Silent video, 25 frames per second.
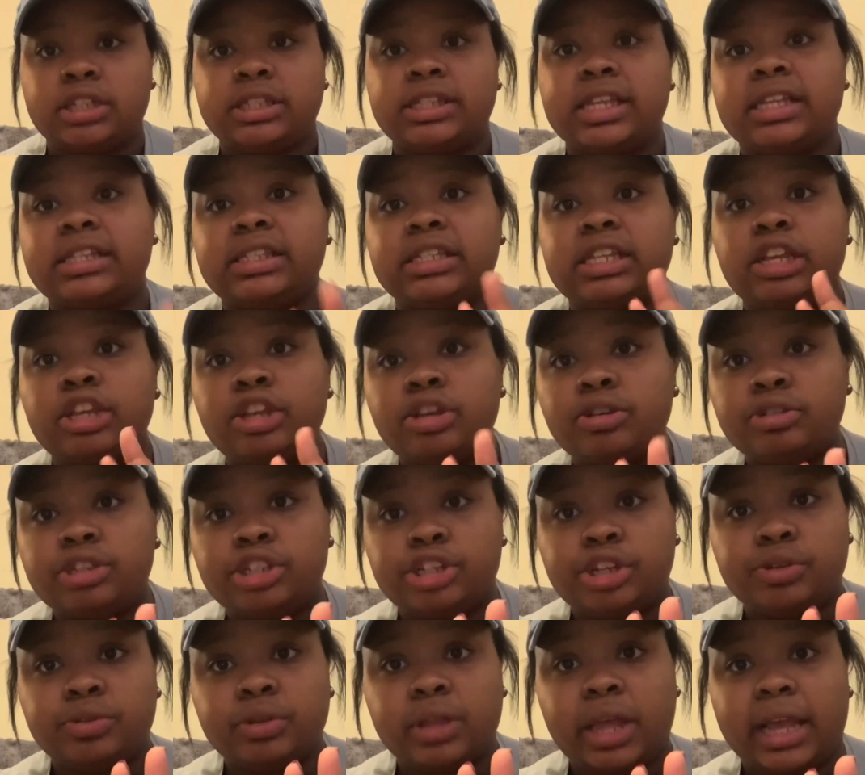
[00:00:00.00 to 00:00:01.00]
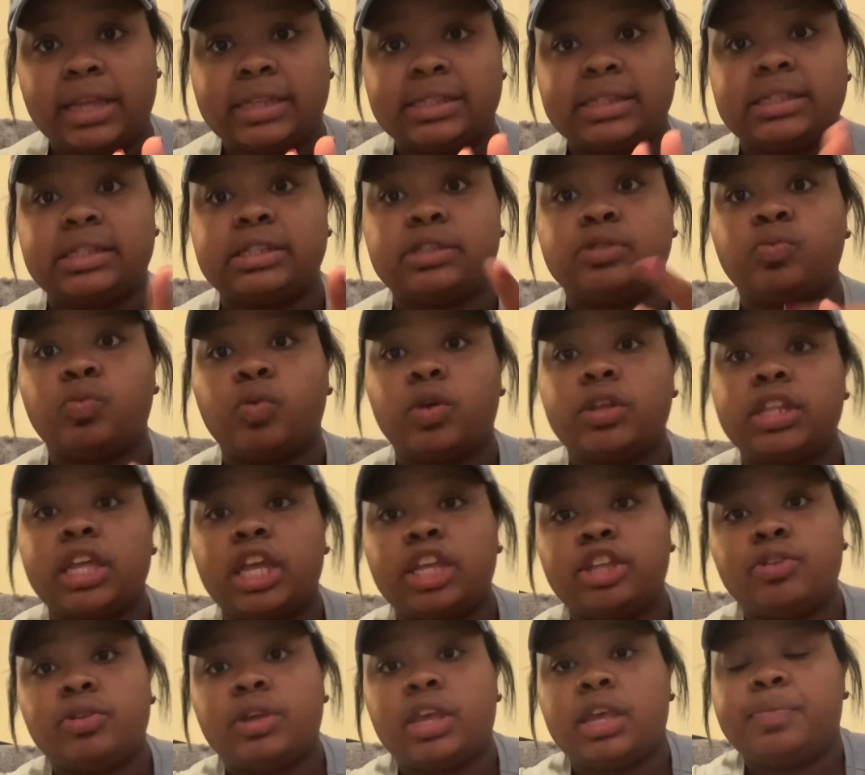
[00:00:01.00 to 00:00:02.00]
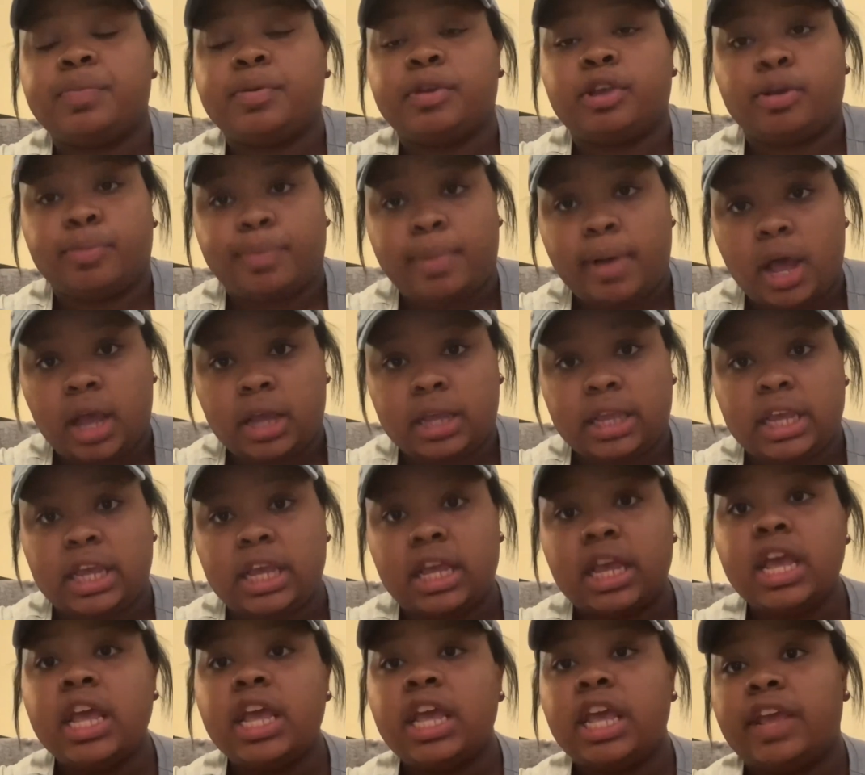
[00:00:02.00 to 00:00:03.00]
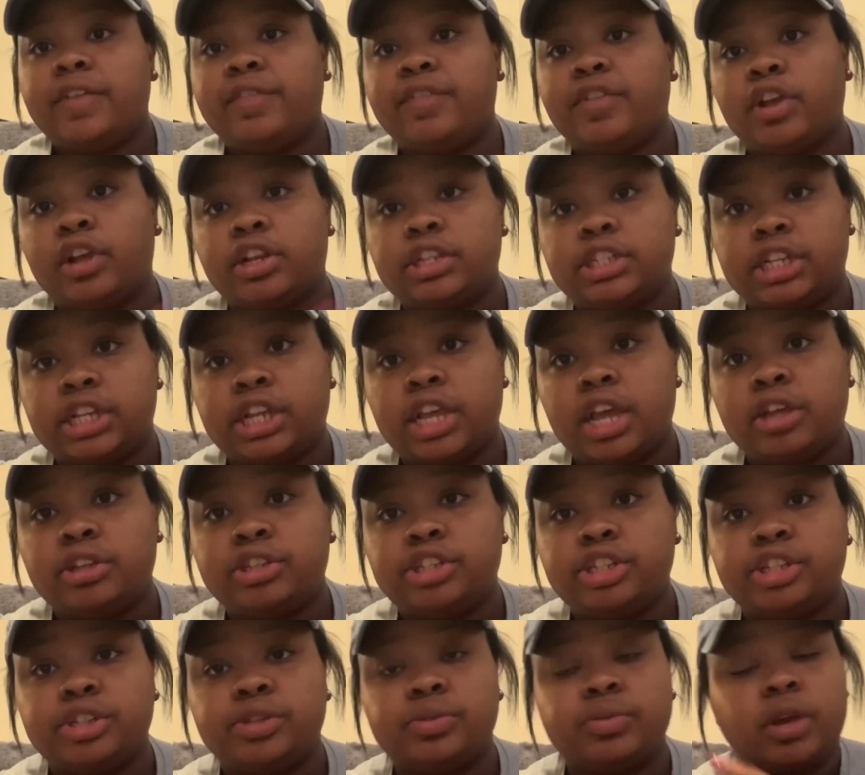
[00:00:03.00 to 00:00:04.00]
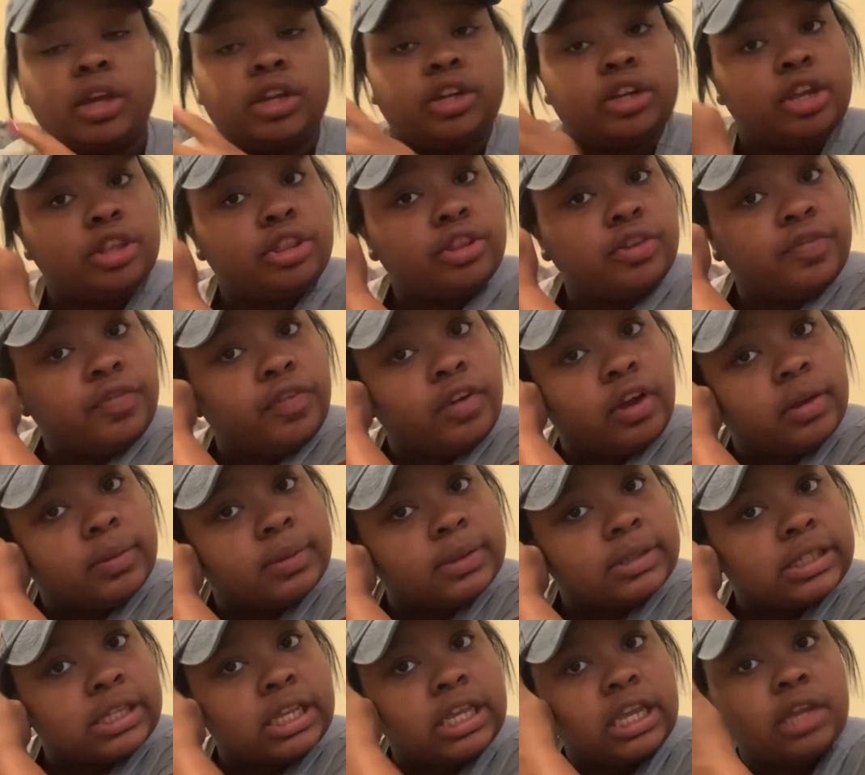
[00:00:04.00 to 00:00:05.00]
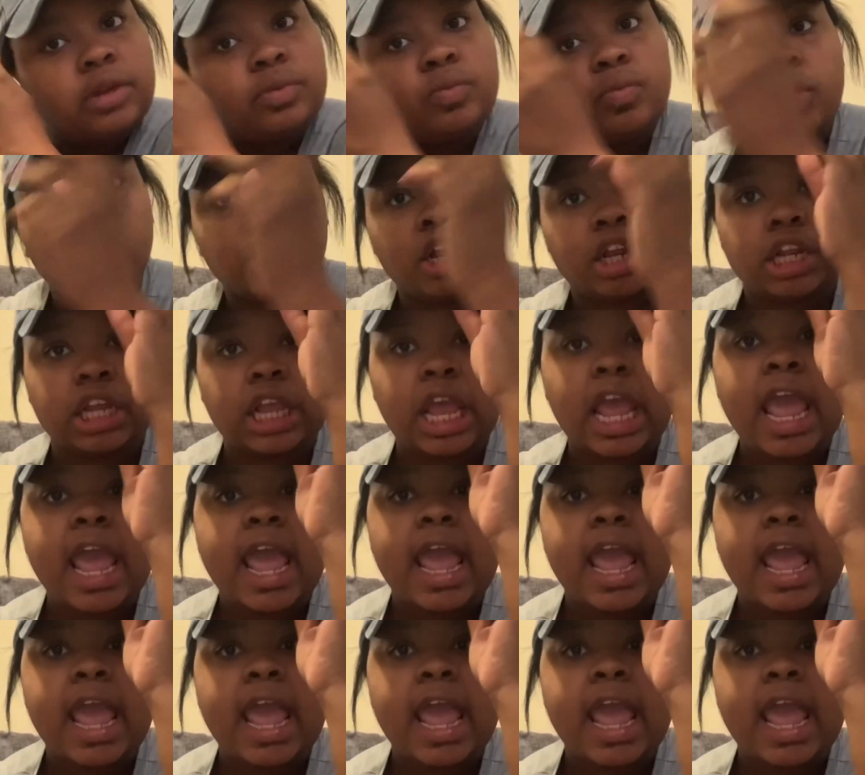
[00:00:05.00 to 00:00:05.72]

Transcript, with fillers: They send you two licenses, one that you keep in your pocket if you're to go to another pharmacy and work,